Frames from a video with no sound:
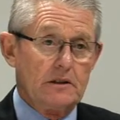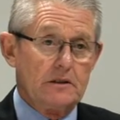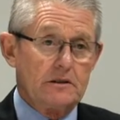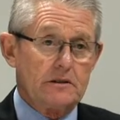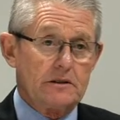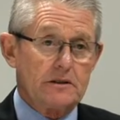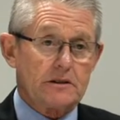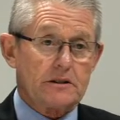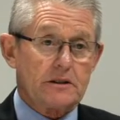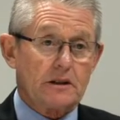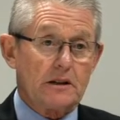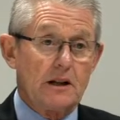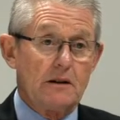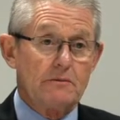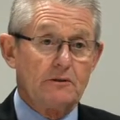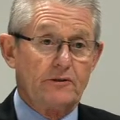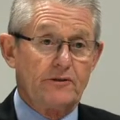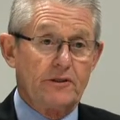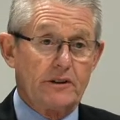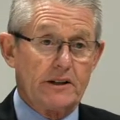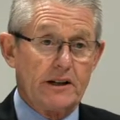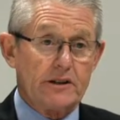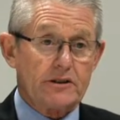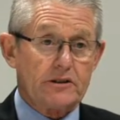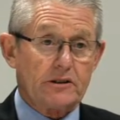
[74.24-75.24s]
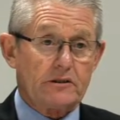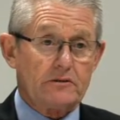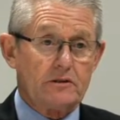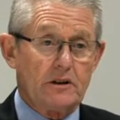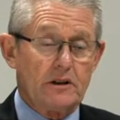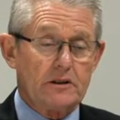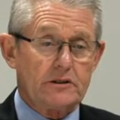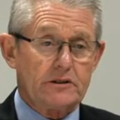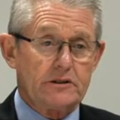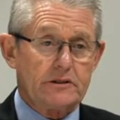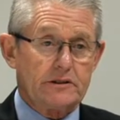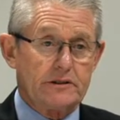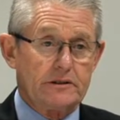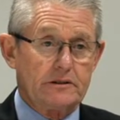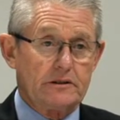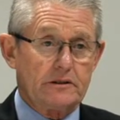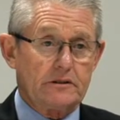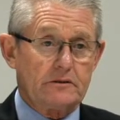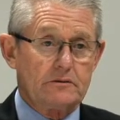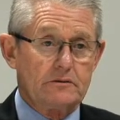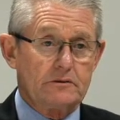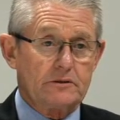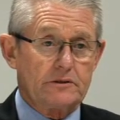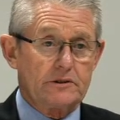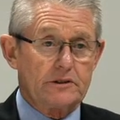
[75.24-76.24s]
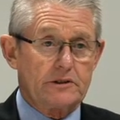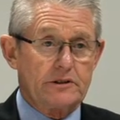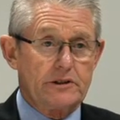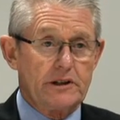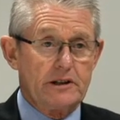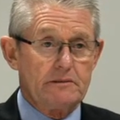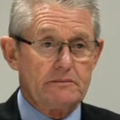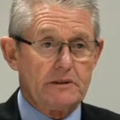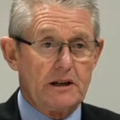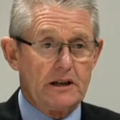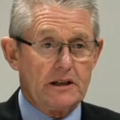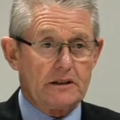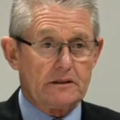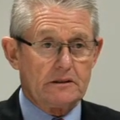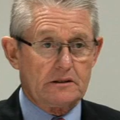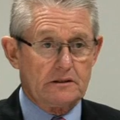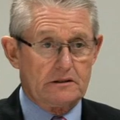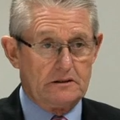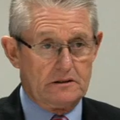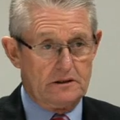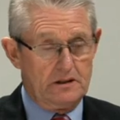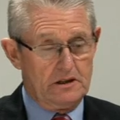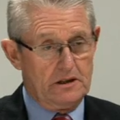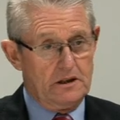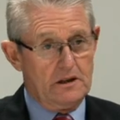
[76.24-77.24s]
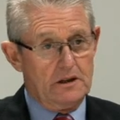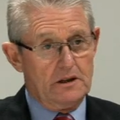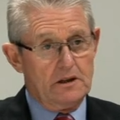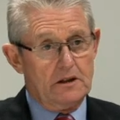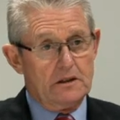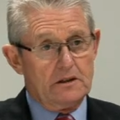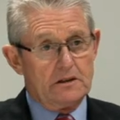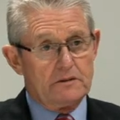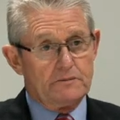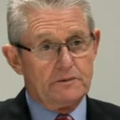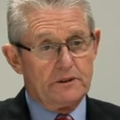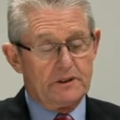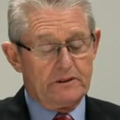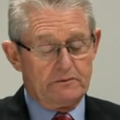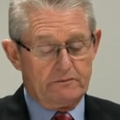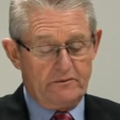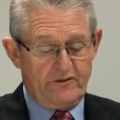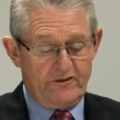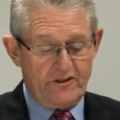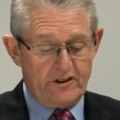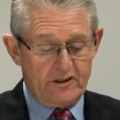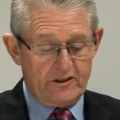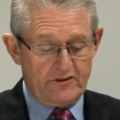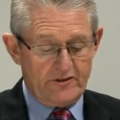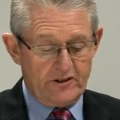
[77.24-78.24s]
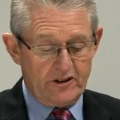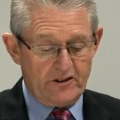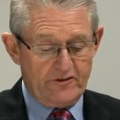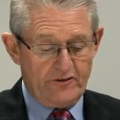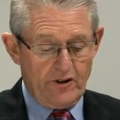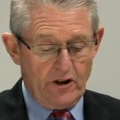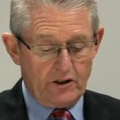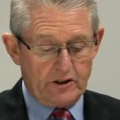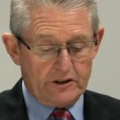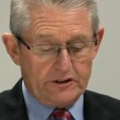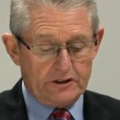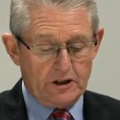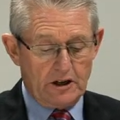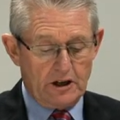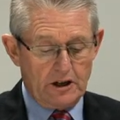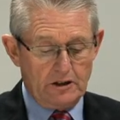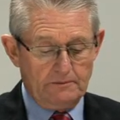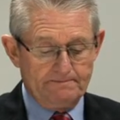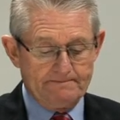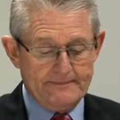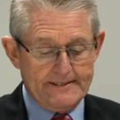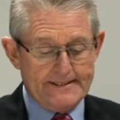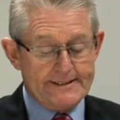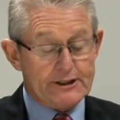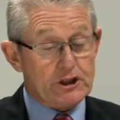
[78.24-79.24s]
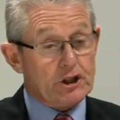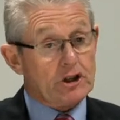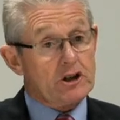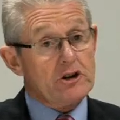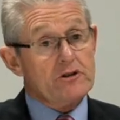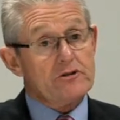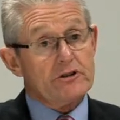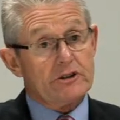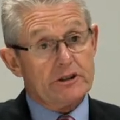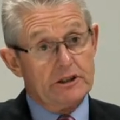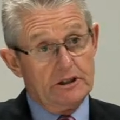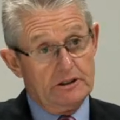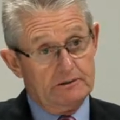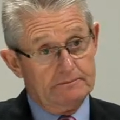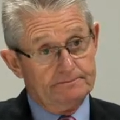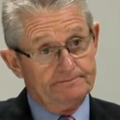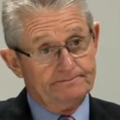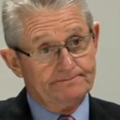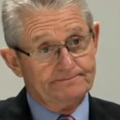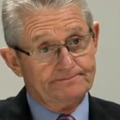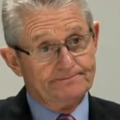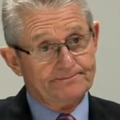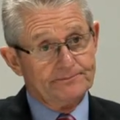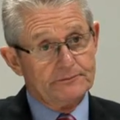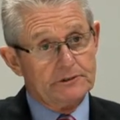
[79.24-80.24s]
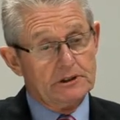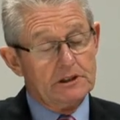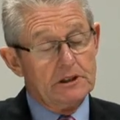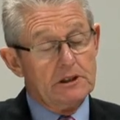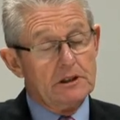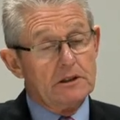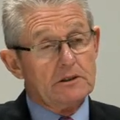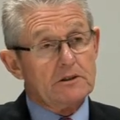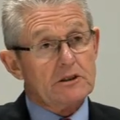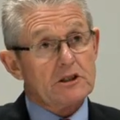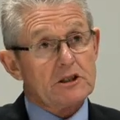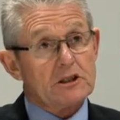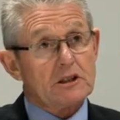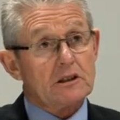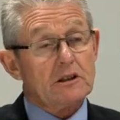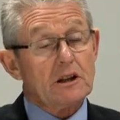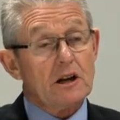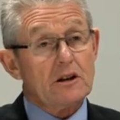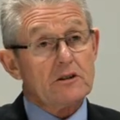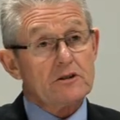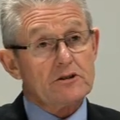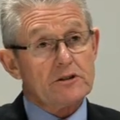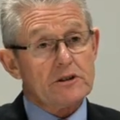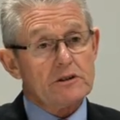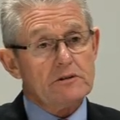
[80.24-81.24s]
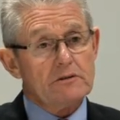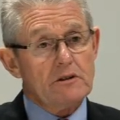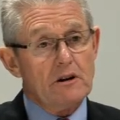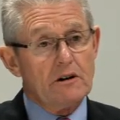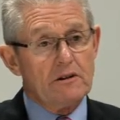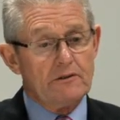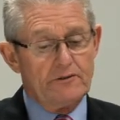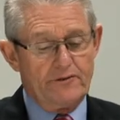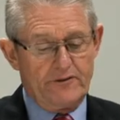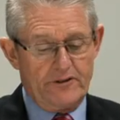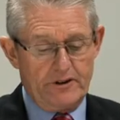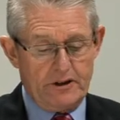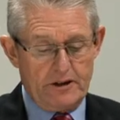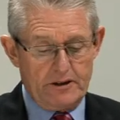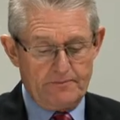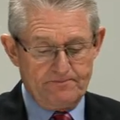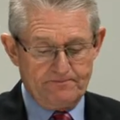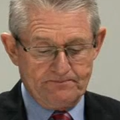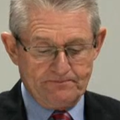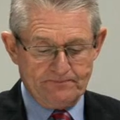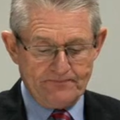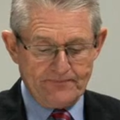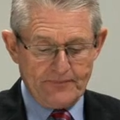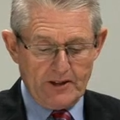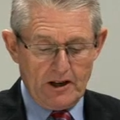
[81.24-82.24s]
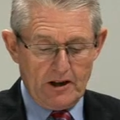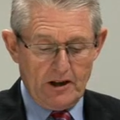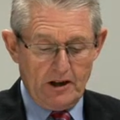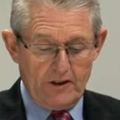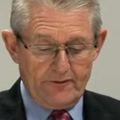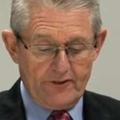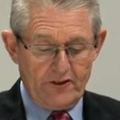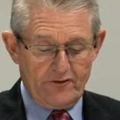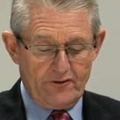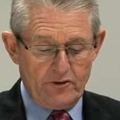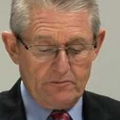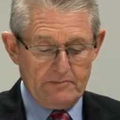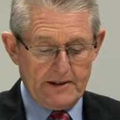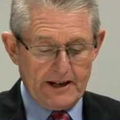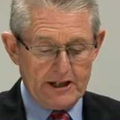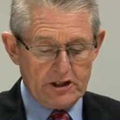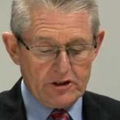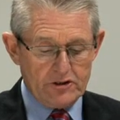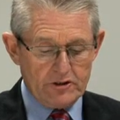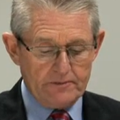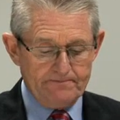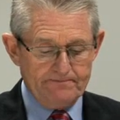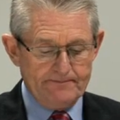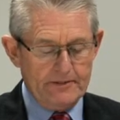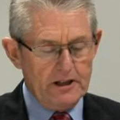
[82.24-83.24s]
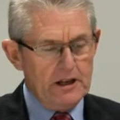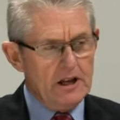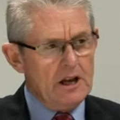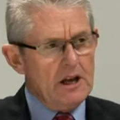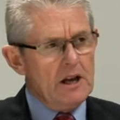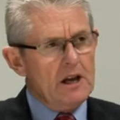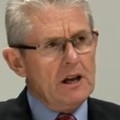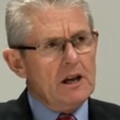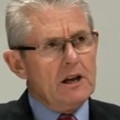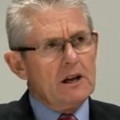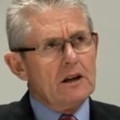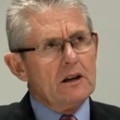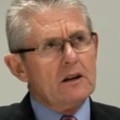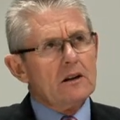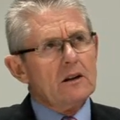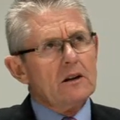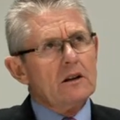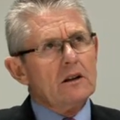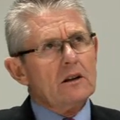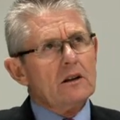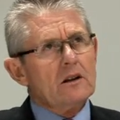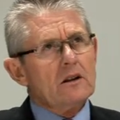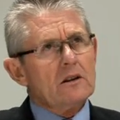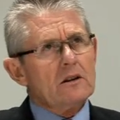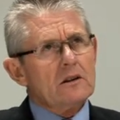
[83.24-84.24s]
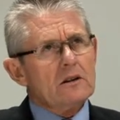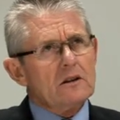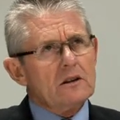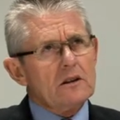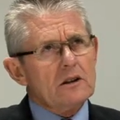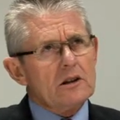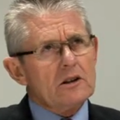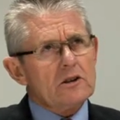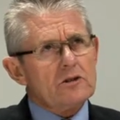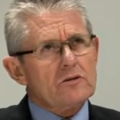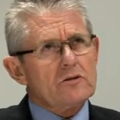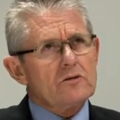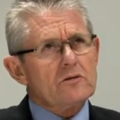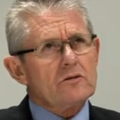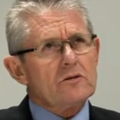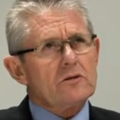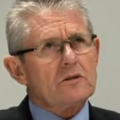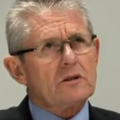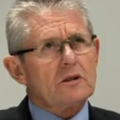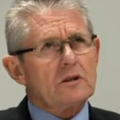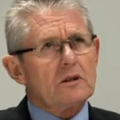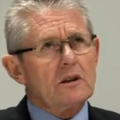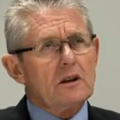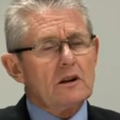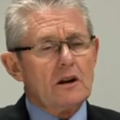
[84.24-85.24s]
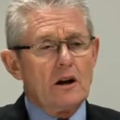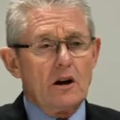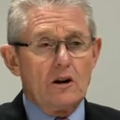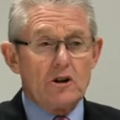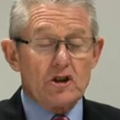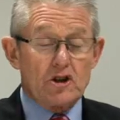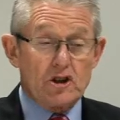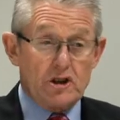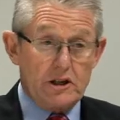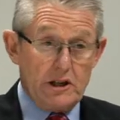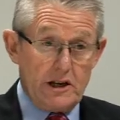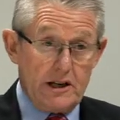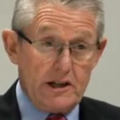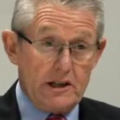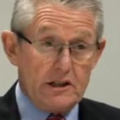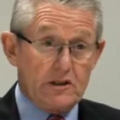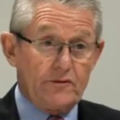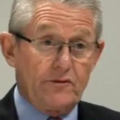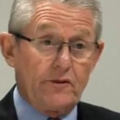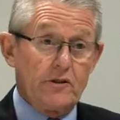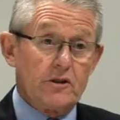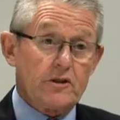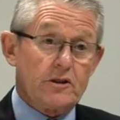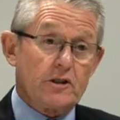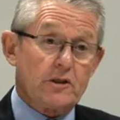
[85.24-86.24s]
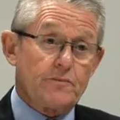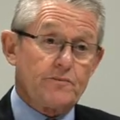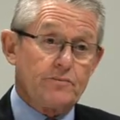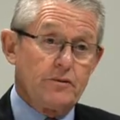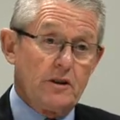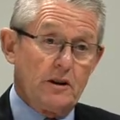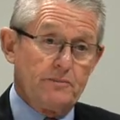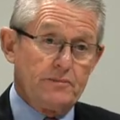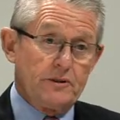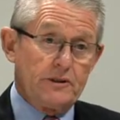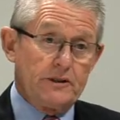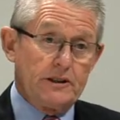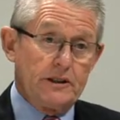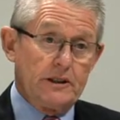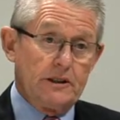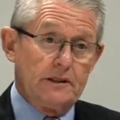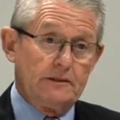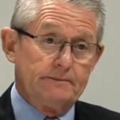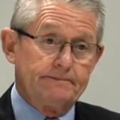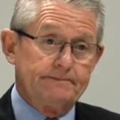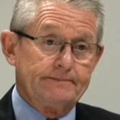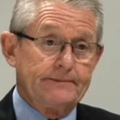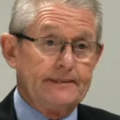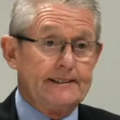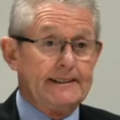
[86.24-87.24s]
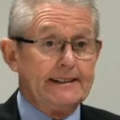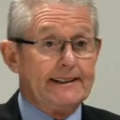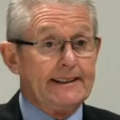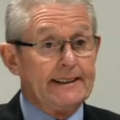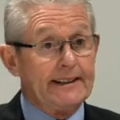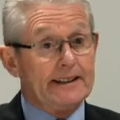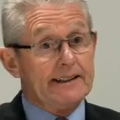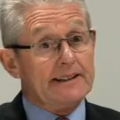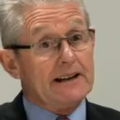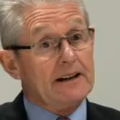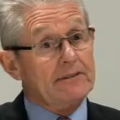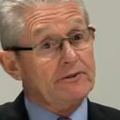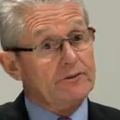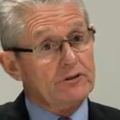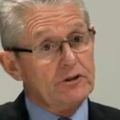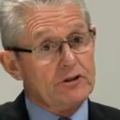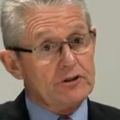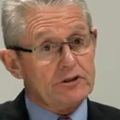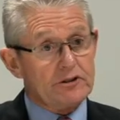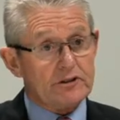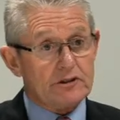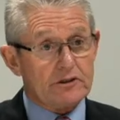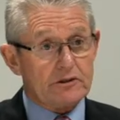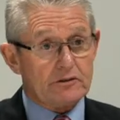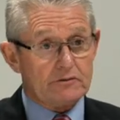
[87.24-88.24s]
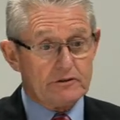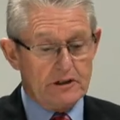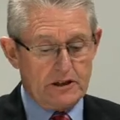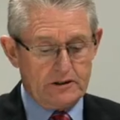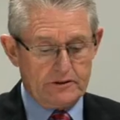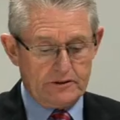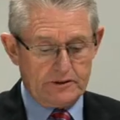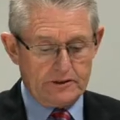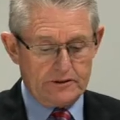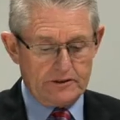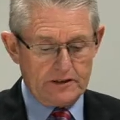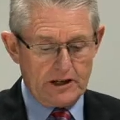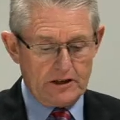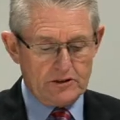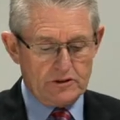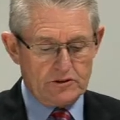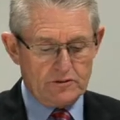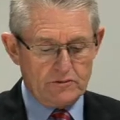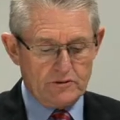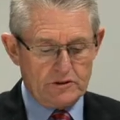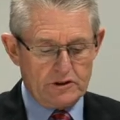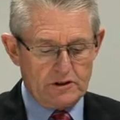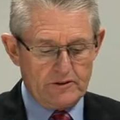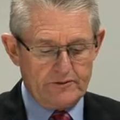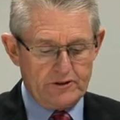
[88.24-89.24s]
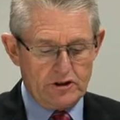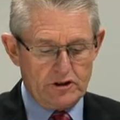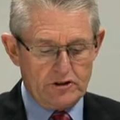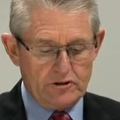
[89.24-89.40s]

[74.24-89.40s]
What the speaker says: since the global financial crisis, and of course the share market has been very, very volatile. Security, disclosure of information, issues, shares versus property, income versus growth, those sorts of